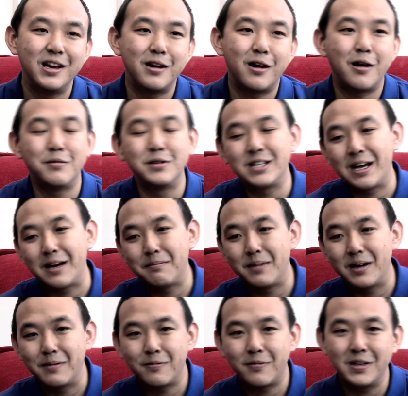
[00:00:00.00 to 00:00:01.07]
I always had
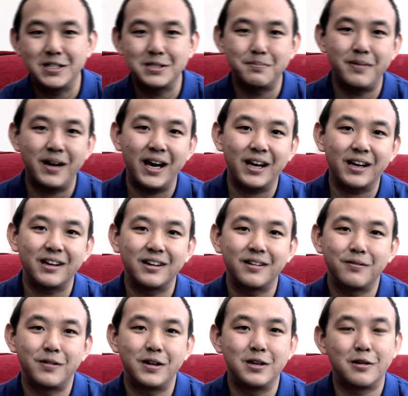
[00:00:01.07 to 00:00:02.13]
my friend's back.
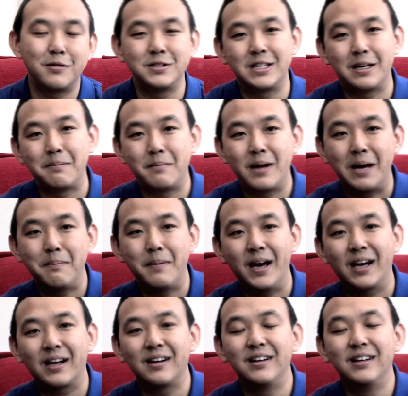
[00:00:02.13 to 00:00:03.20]
Friend always had my
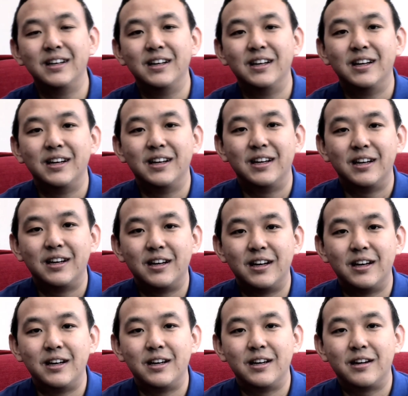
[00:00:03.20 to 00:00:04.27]
back.
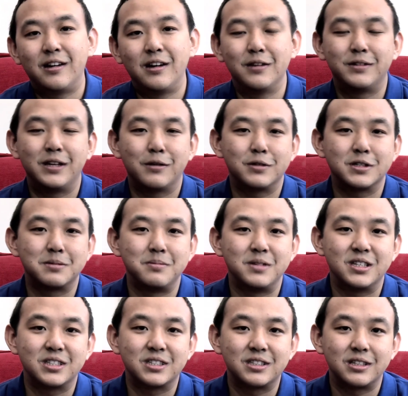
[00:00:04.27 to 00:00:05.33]
All of that was
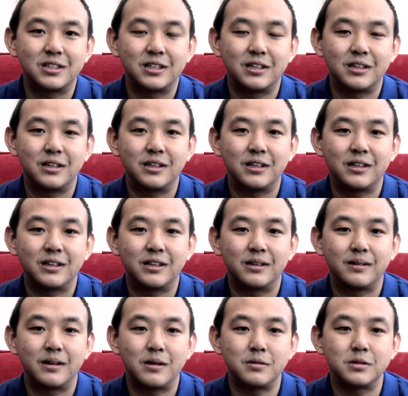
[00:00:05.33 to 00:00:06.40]
missed. I
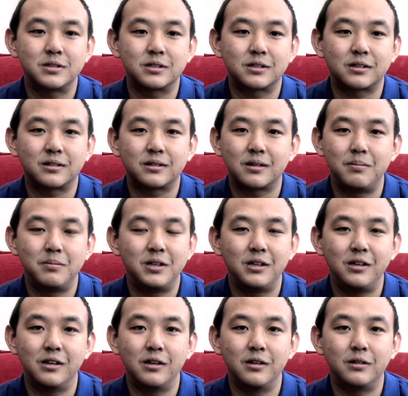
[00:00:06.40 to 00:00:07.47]
was
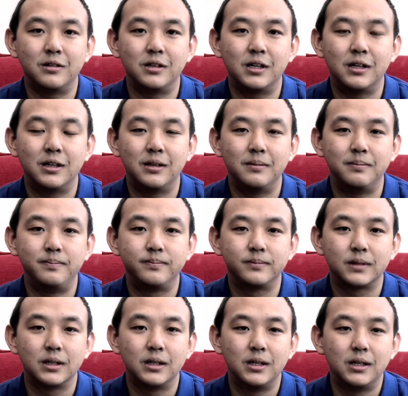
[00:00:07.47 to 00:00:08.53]
completely alone.
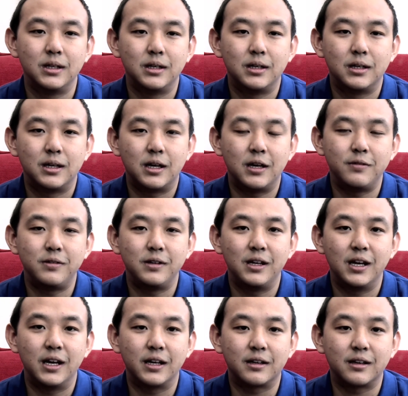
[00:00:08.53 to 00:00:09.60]
I feel
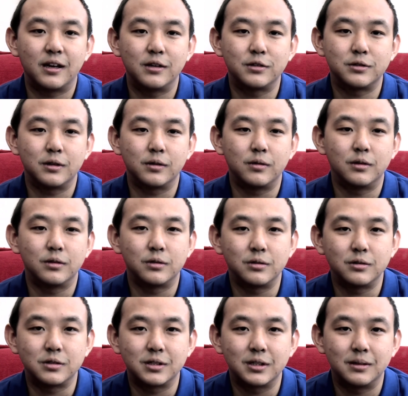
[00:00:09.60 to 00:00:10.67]
like I should have gone through
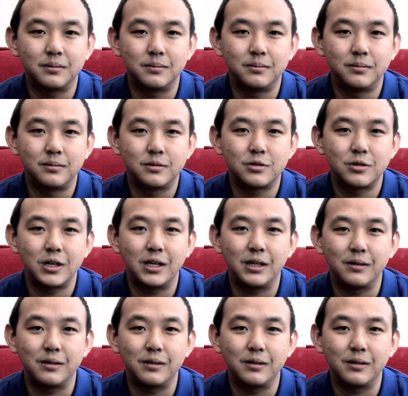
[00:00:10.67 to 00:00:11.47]
some training